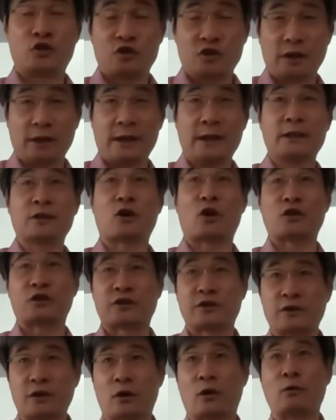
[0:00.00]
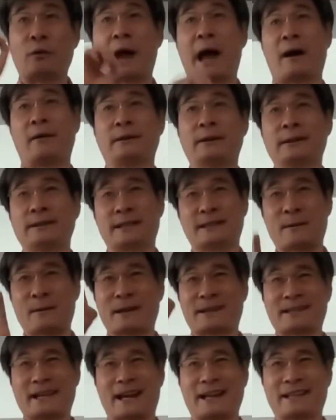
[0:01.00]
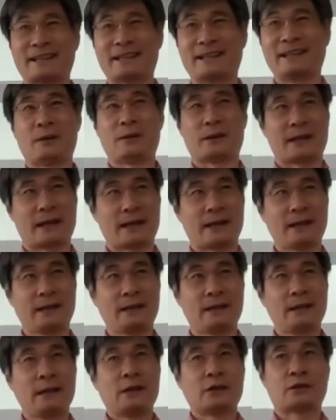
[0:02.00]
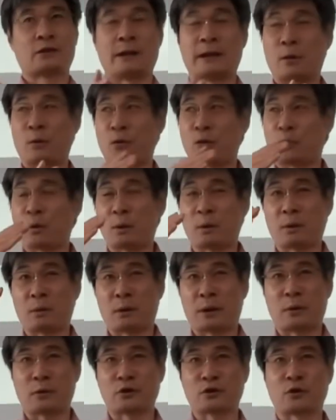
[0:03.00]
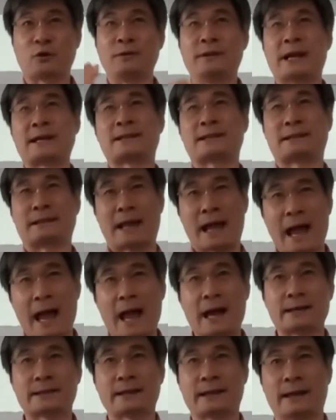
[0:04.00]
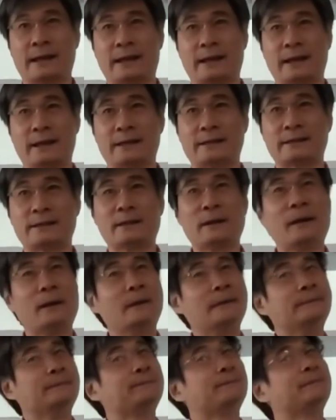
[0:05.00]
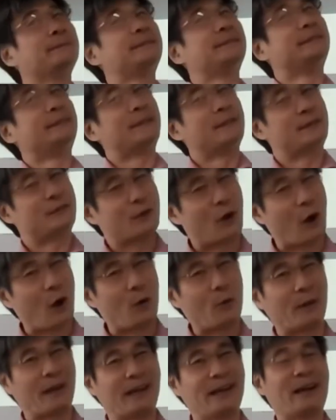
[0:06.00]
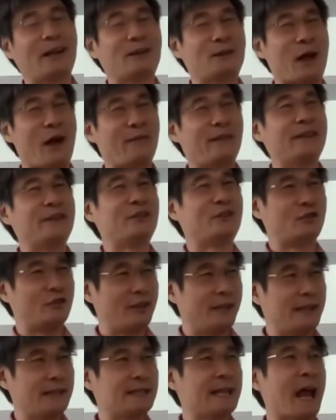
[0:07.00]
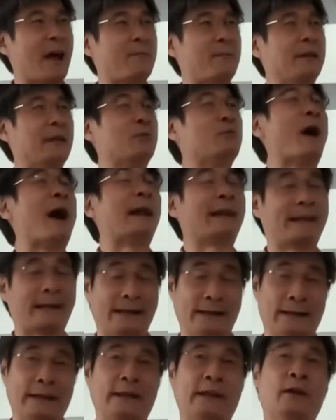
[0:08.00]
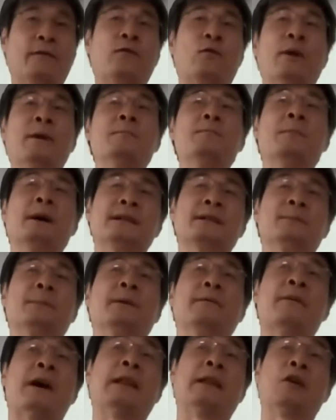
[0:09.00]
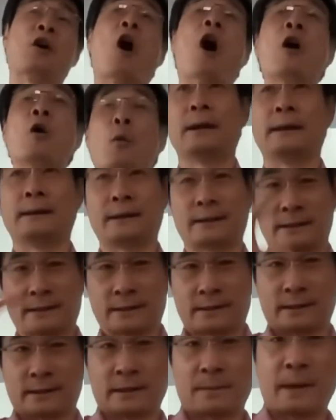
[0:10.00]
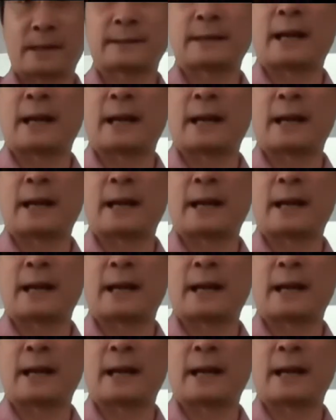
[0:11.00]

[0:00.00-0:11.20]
genes are still around. Does that make sense? Okay? So now what I will show you next class is, sorry, a lot of these genes have been eradicated. Therefore, it must have been a violent conflict. Does that make